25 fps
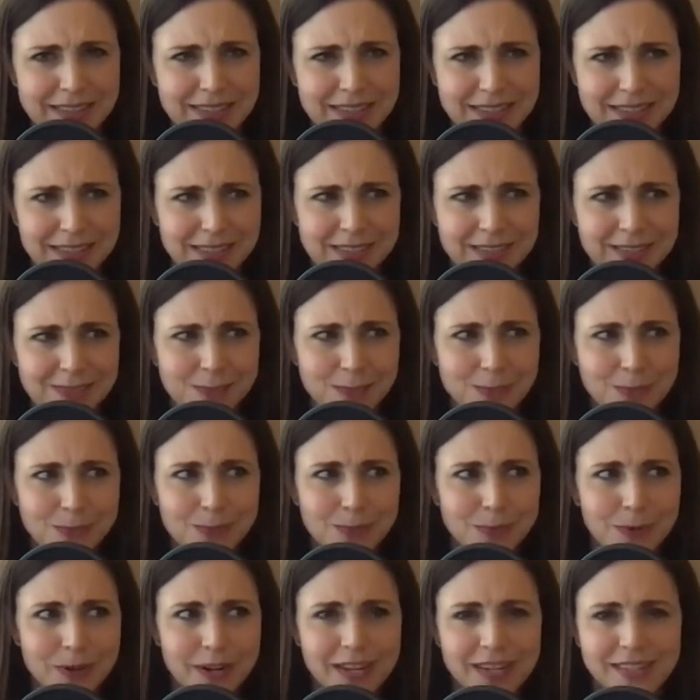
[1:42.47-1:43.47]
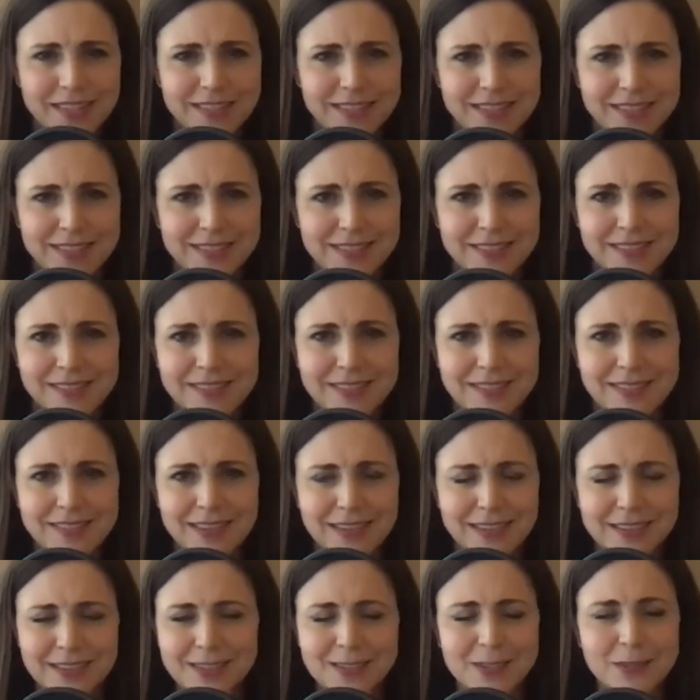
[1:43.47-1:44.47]
This is what I'd
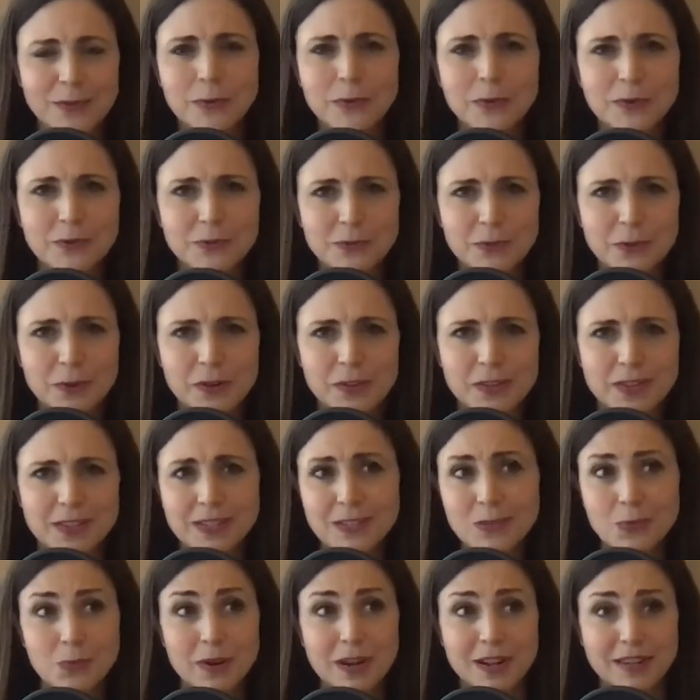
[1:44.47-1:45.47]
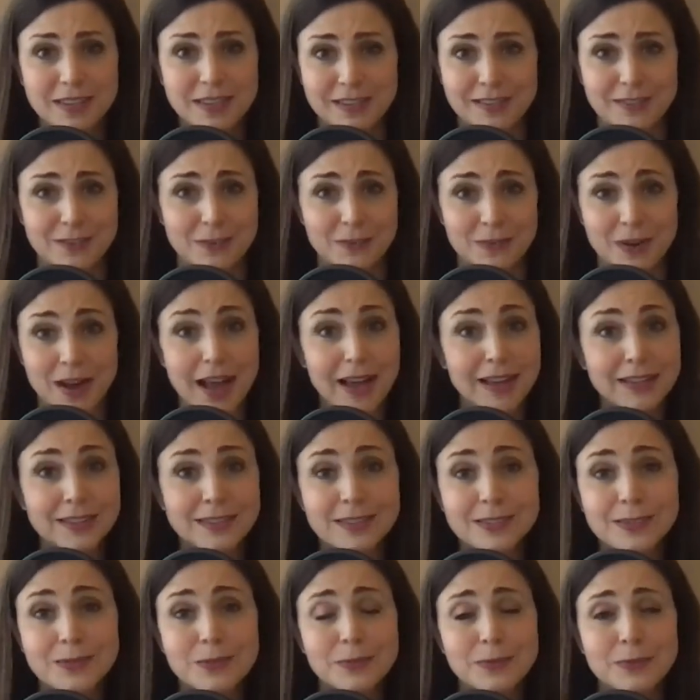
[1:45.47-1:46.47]
done school for. This is what I'd done grad
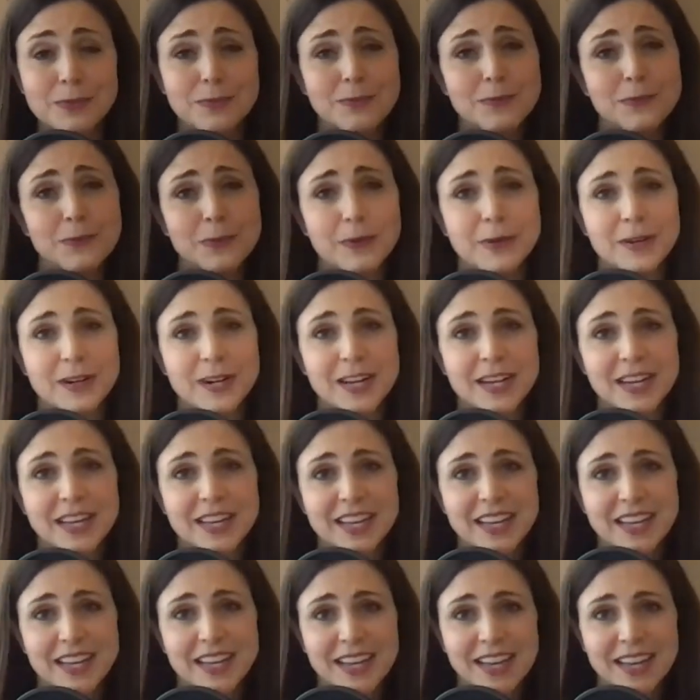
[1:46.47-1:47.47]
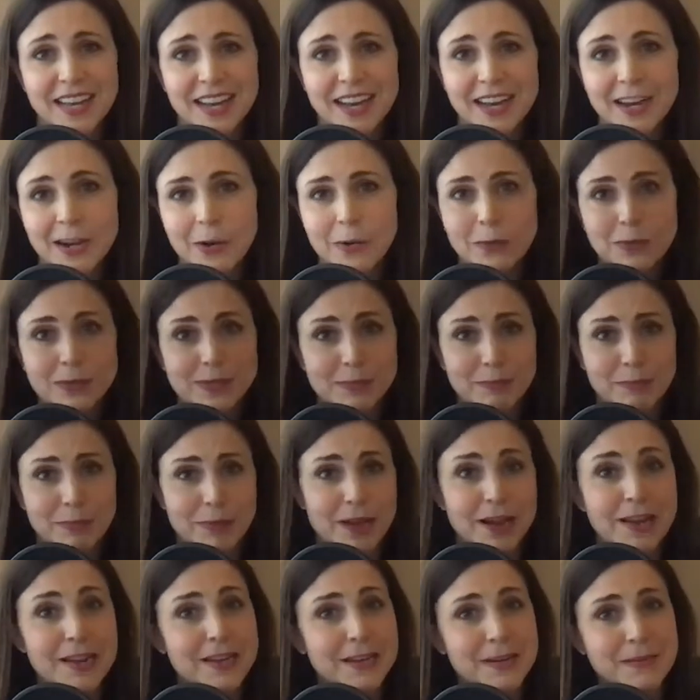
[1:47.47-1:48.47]
school for. I'd always
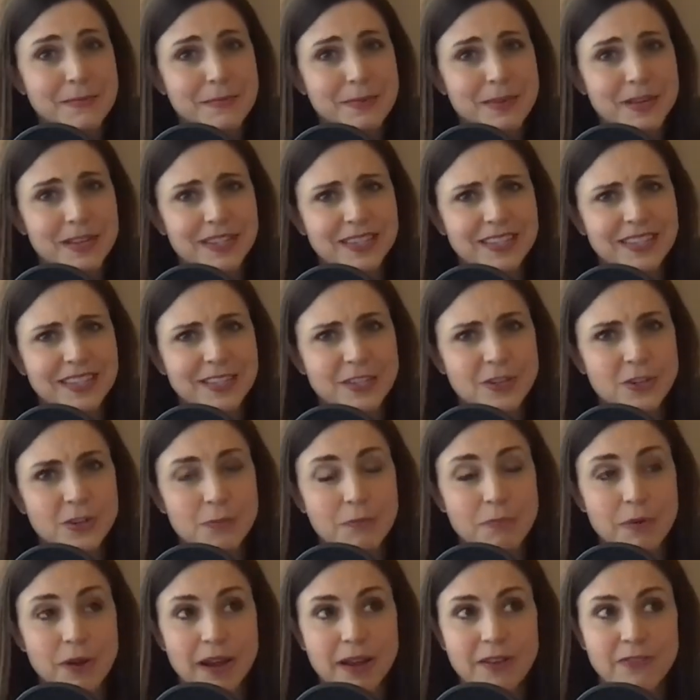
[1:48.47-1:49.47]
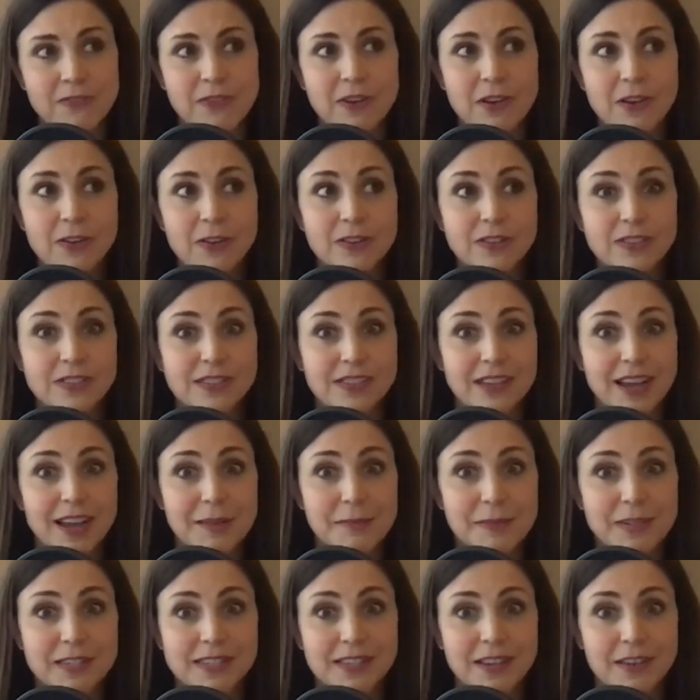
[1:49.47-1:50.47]
planned on being a teacher, but I felt inside
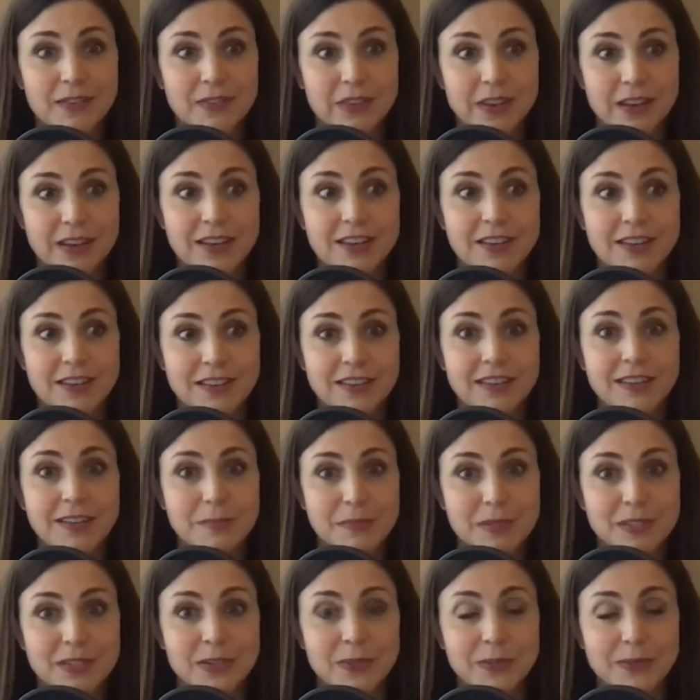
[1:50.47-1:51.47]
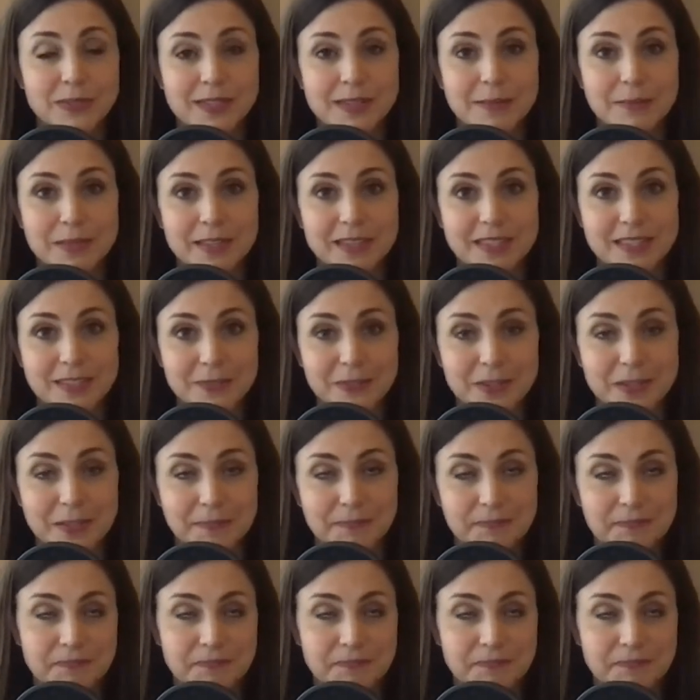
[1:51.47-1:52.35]
of myself like, you're going to be doing something different.